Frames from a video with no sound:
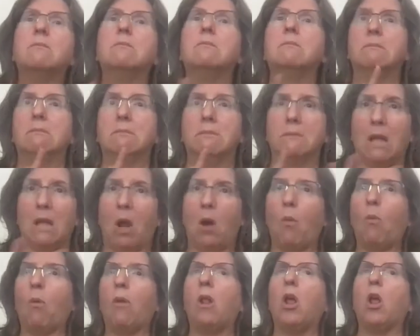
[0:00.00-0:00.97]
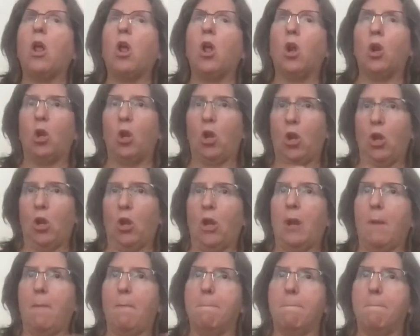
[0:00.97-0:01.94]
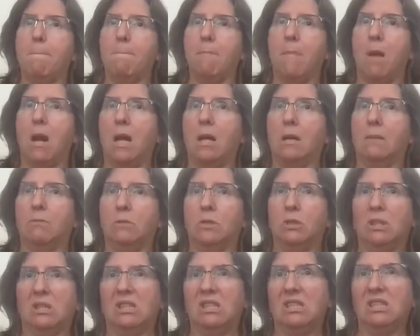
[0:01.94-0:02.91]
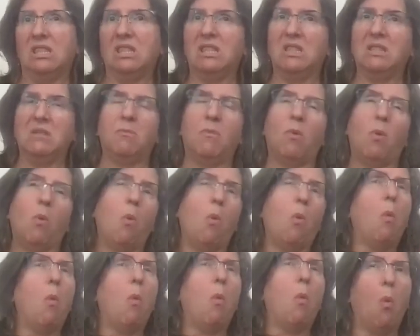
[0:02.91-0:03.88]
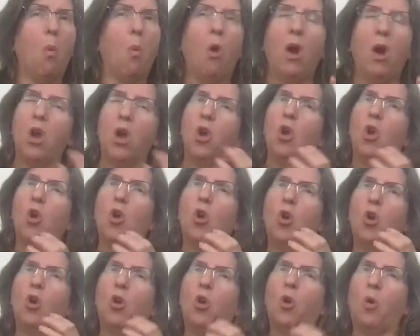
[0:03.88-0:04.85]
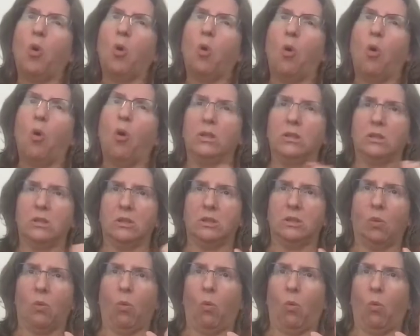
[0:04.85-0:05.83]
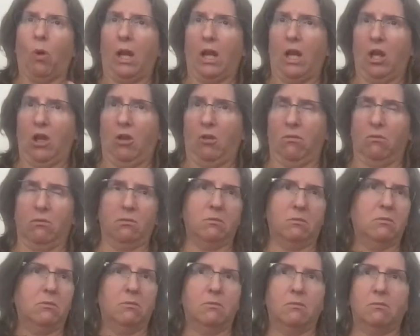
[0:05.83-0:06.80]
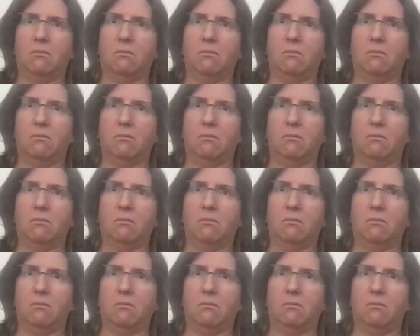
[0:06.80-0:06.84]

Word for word: Level 1 accessibility refers to the learning management system or the courseware